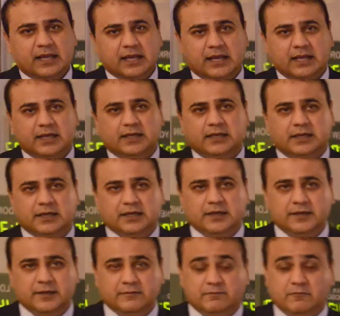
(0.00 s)
and
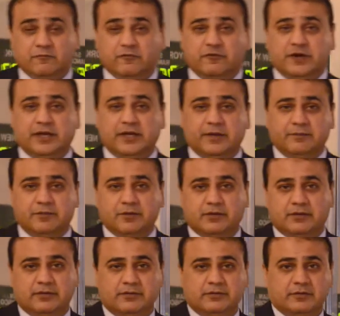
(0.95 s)
very
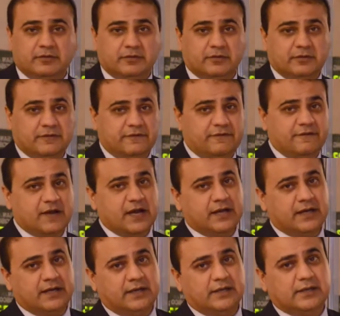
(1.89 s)
important role of
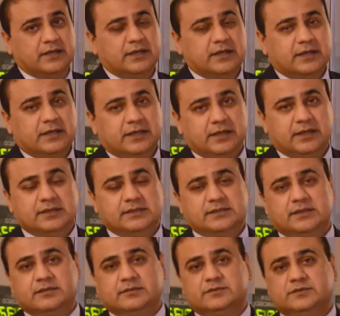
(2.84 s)
Fed in
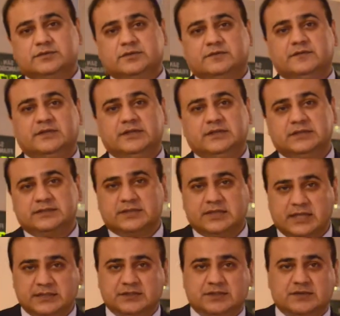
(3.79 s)
terms of these
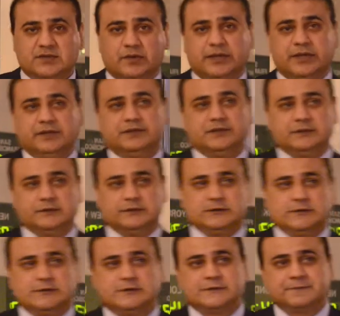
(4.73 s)

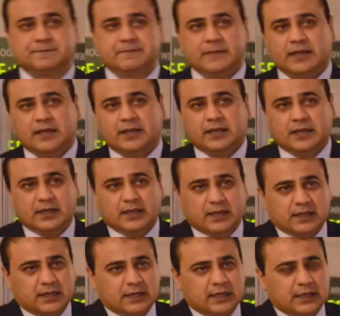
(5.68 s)
legislations.
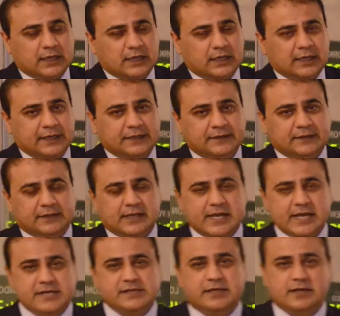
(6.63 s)
In the
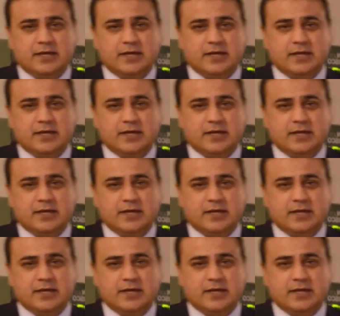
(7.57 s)
later